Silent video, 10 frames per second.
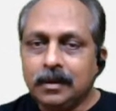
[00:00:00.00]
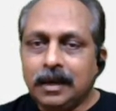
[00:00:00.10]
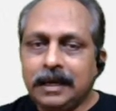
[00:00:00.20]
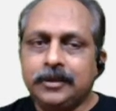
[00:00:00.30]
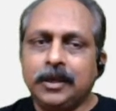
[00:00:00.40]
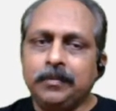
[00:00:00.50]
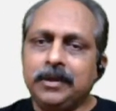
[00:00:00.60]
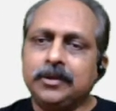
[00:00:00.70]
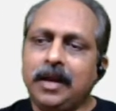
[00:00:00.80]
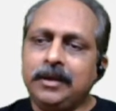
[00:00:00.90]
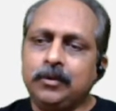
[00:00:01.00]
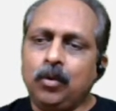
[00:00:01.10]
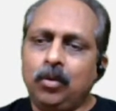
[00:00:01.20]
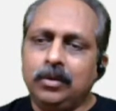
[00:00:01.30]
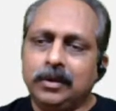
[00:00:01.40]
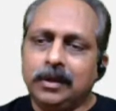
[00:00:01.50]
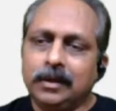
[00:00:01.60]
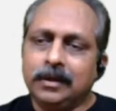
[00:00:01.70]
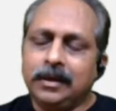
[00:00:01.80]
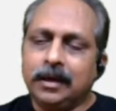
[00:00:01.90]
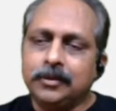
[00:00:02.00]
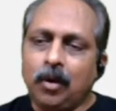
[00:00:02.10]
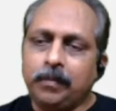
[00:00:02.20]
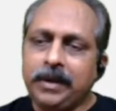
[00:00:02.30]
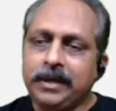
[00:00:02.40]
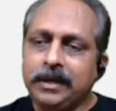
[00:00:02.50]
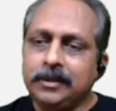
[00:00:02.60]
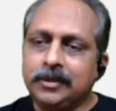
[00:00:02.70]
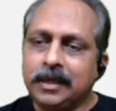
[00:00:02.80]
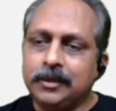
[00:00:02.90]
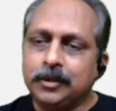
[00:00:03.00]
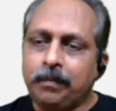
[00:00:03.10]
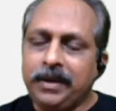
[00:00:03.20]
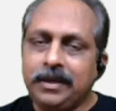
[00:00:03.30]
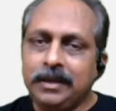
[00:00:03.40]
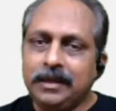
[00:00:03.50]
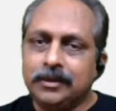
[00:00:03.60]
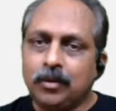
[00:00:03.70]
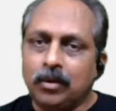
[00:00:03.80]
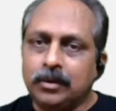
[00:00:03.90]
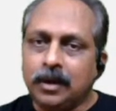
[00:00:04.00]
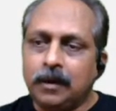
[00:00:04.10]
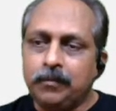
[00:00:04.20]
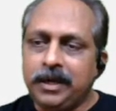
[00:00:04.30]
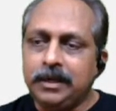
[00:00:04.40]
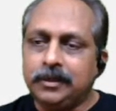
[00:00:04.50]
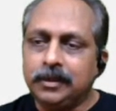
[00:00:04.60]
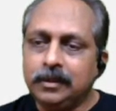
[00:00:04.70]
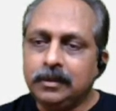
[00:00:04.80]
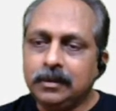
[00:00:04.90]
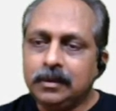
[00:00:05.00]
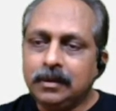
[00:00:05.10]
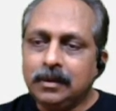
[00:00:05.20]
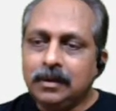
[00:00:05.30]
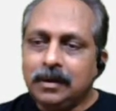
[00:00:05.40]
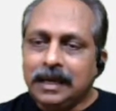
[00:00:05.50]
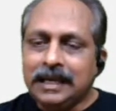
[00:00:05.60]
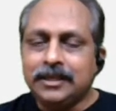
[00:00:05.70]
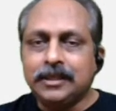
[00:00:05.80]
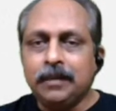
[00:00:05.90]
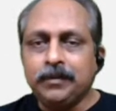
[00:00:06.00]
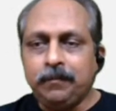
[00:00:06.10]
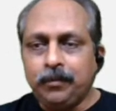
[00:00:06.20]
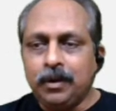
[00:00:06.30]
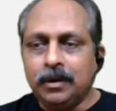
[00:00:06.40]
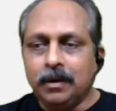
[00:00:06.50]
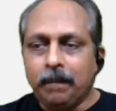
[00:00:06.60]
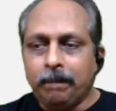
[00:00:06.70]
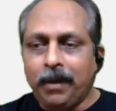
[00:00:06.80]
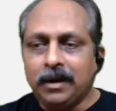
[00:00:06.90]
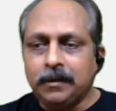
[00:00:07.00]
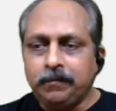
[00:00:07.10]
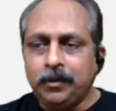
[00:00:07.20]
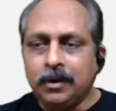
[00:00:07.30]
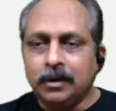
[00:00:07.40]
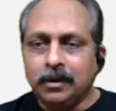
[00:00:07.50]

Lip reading: Except a slight cold. It does not make any sense. Meaning is not conveyed. Except for, but for.